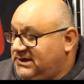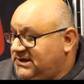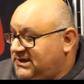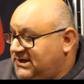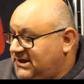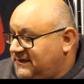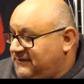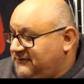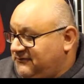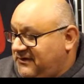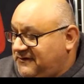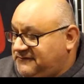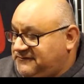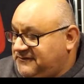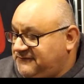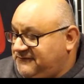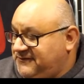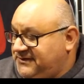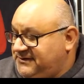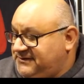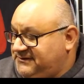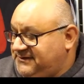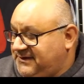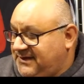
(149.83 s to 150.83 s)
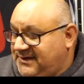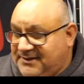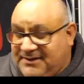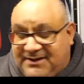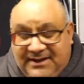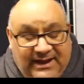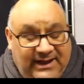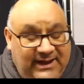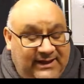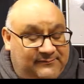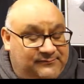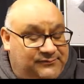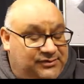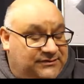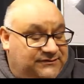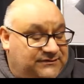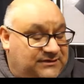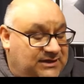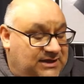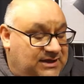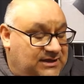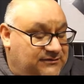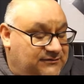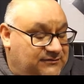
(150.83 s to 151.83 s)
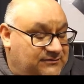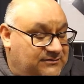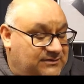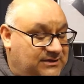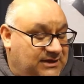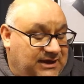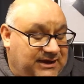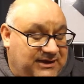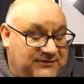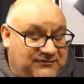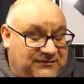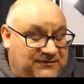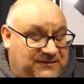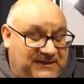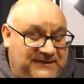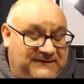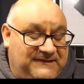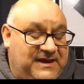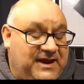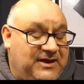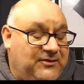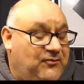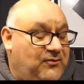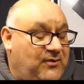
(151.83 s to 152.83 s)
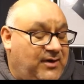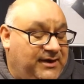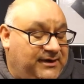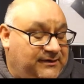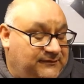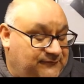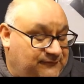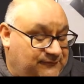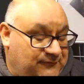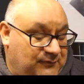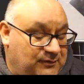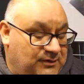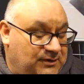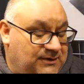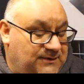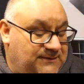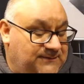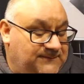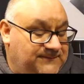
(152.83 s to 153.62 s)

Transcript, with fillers: And the rest of it uh, I had put together, got everything that I wanted for it.